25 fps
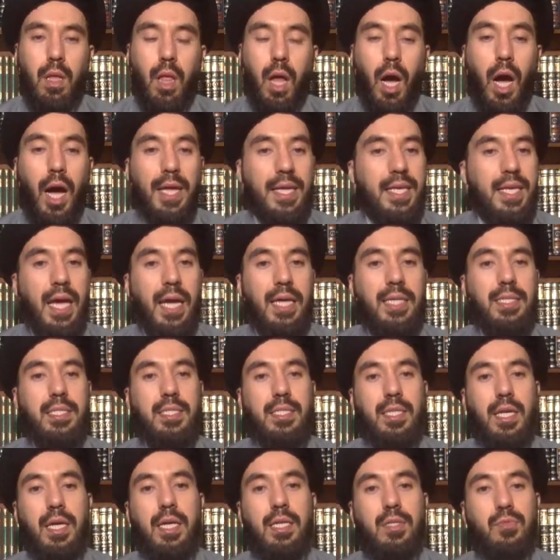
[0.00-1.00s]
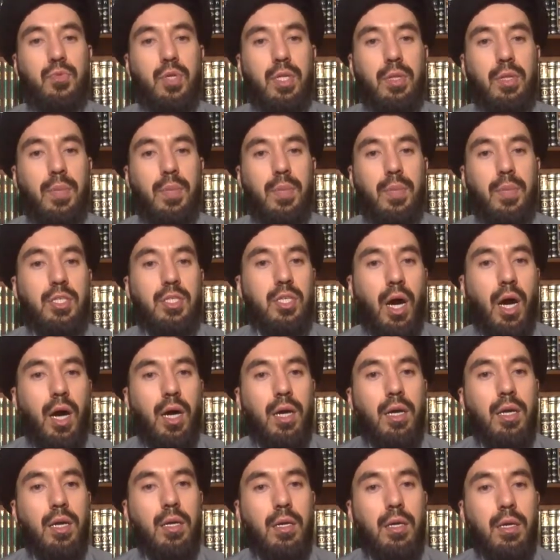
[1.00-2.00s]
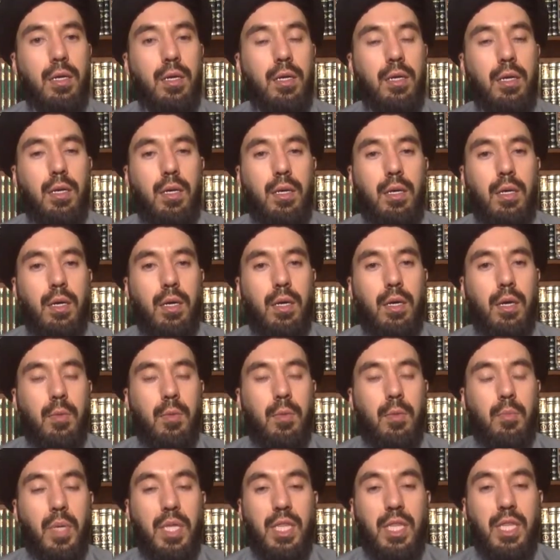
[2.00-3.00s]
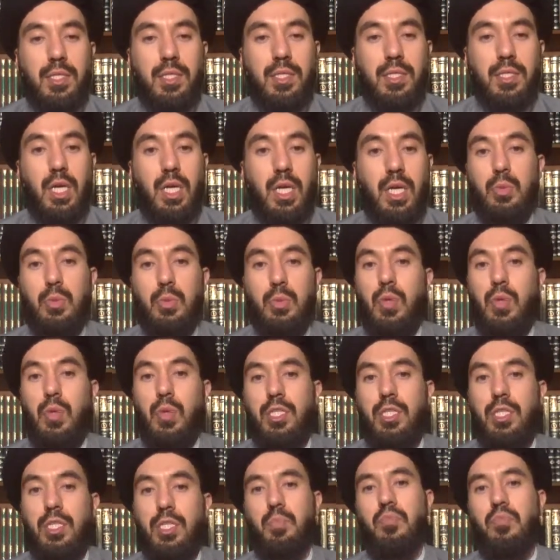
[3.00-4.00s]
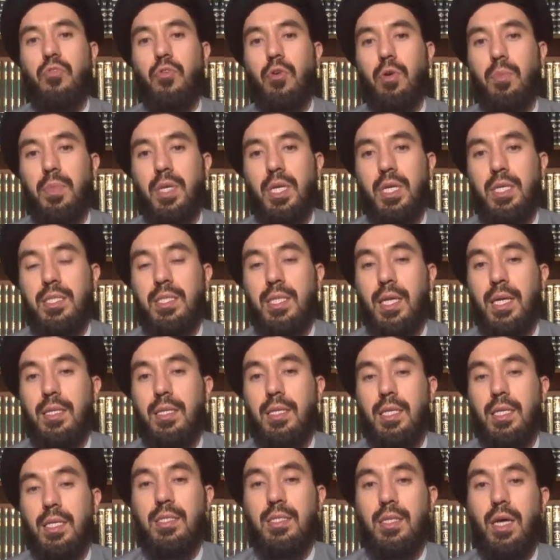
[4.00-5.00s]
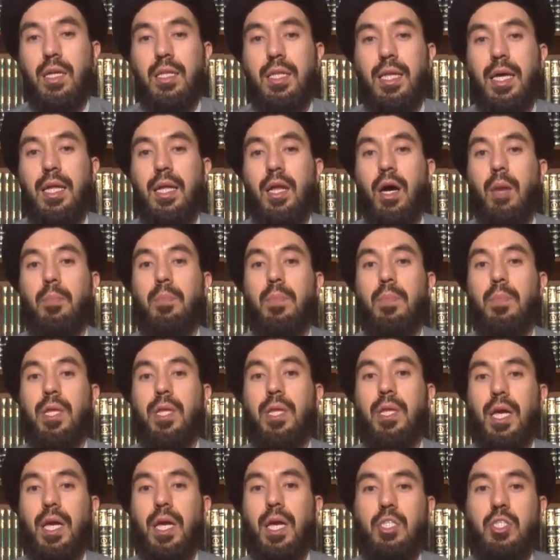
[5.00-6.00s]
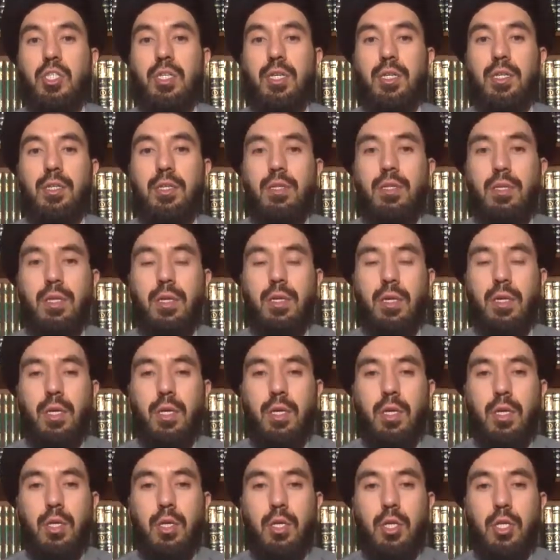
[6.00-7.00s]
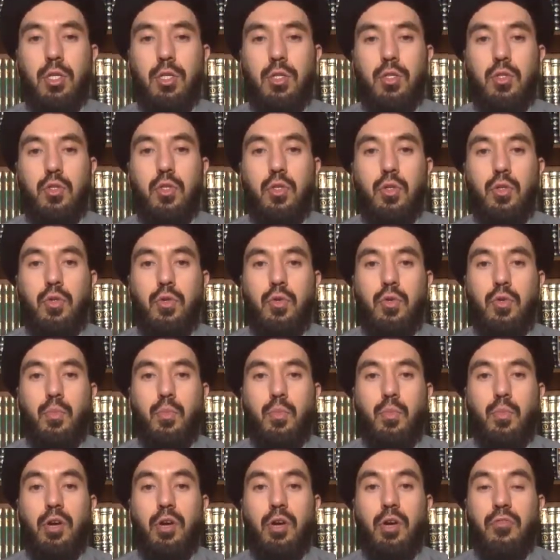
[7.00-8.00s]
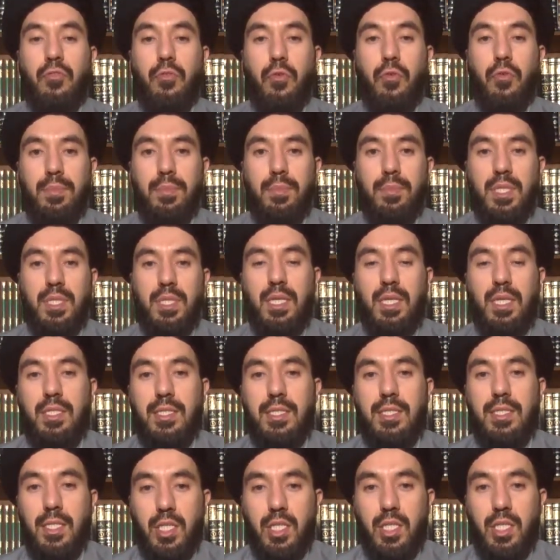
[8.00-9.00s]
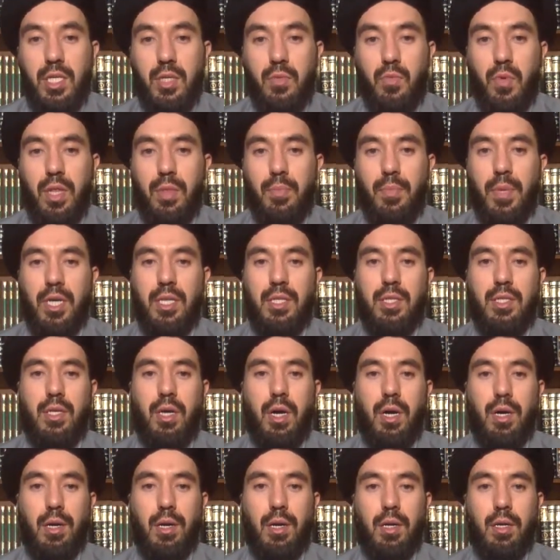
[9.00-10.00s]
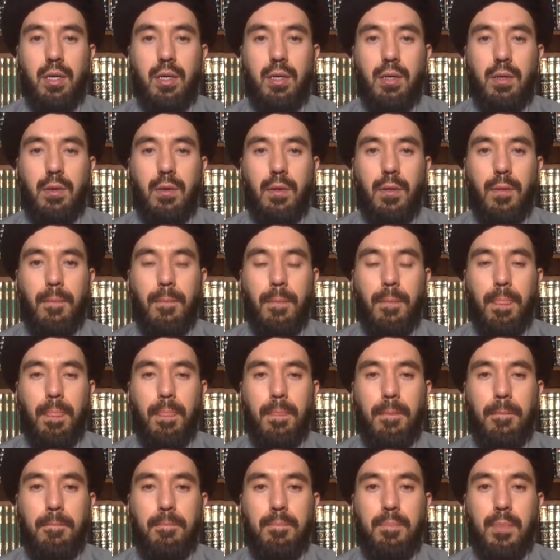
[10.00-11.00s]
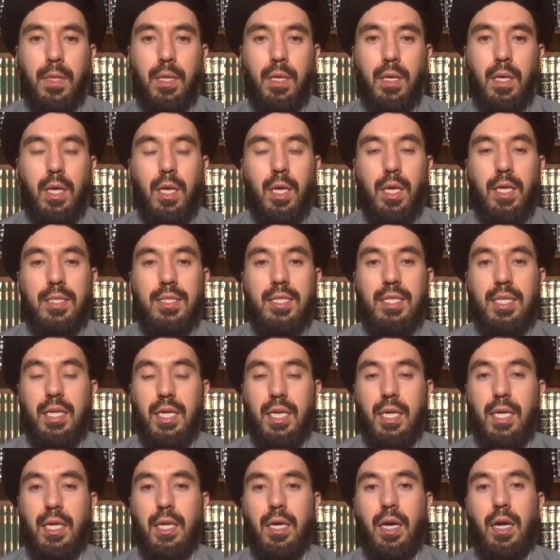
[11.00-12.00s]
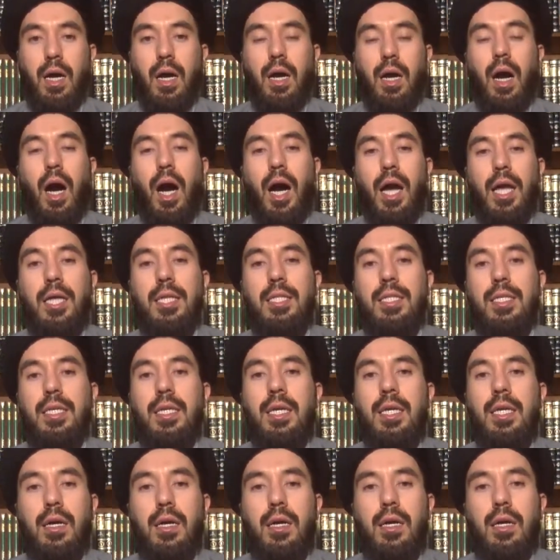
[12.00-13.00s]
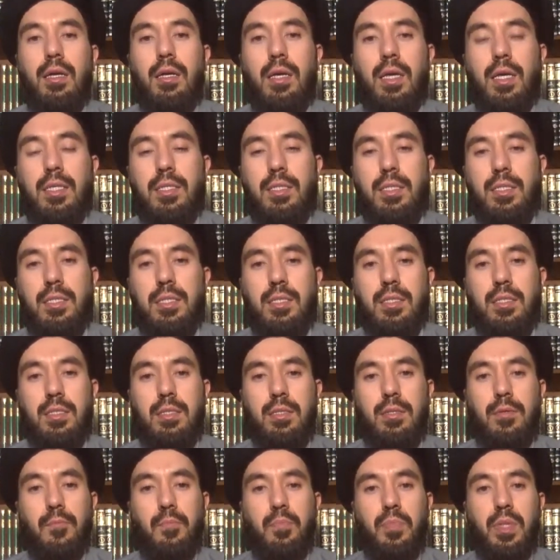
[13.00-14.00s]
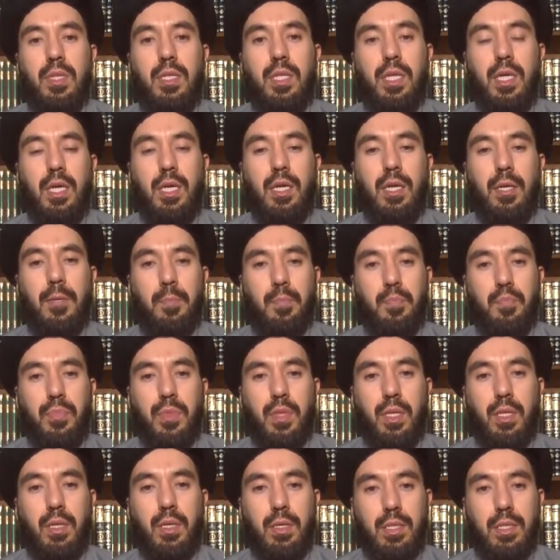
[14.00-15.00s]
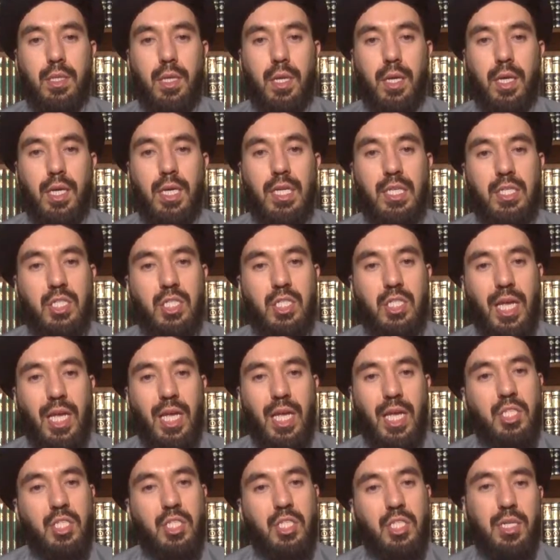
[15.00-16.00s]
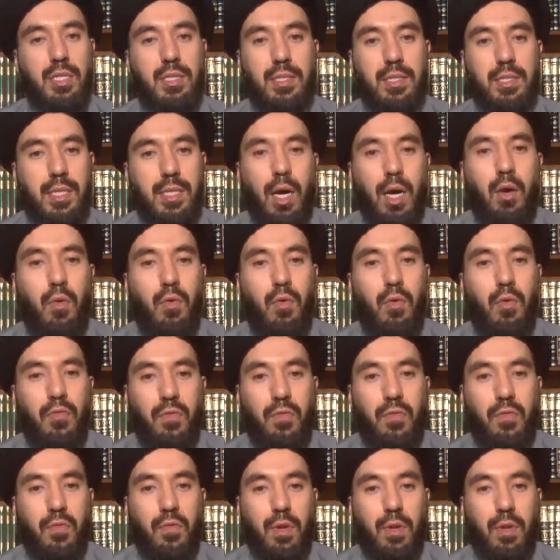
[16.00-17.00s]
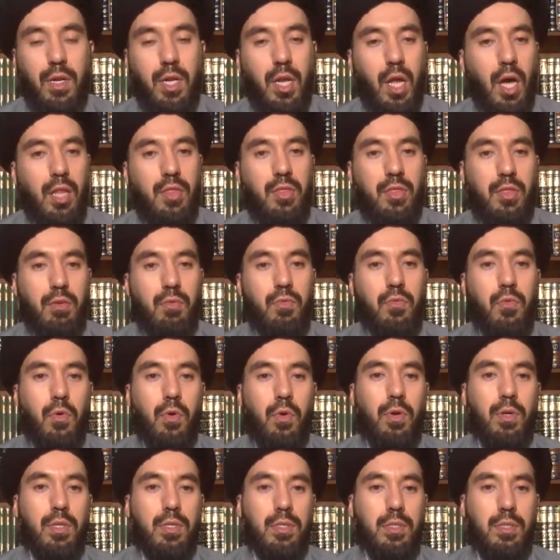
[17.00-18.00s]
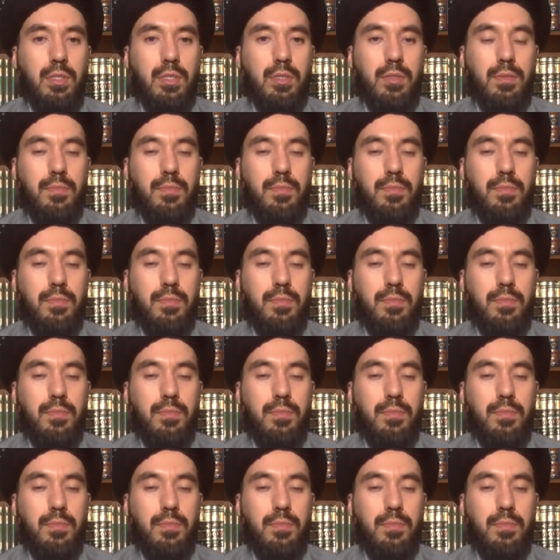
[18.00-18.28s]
I can say it with my tongue, but it's not wajib for me. It's not an obligation to perform the intention with my tongue. The idea is the intention itself, not the words.